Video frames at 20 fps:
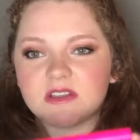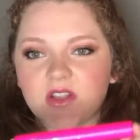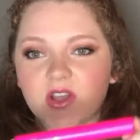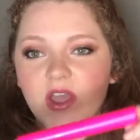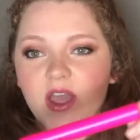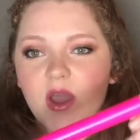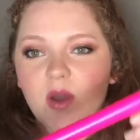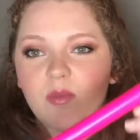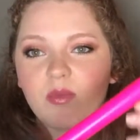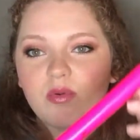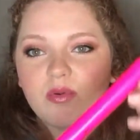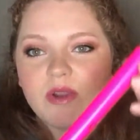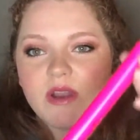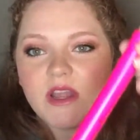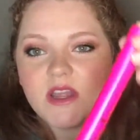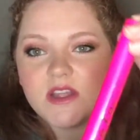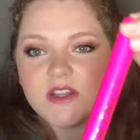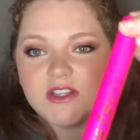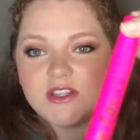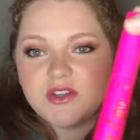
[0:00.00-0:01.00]
look how pretty
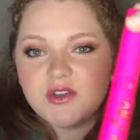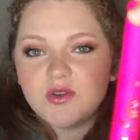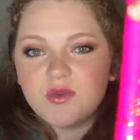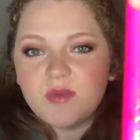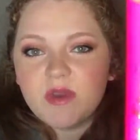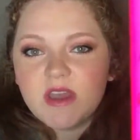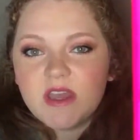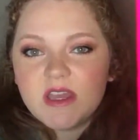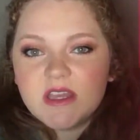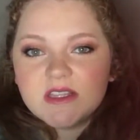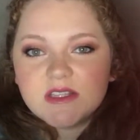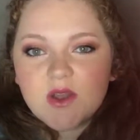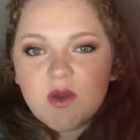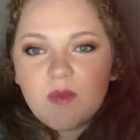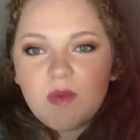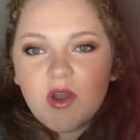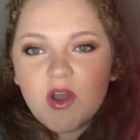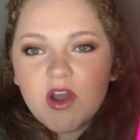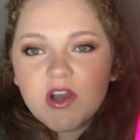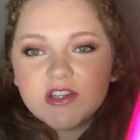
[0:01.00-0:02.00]
the tube is. Oh
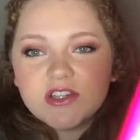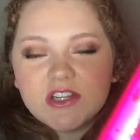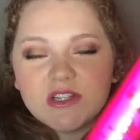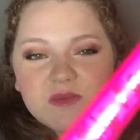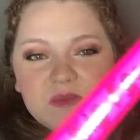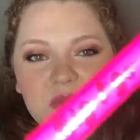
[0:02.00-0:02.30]
my gosh, it's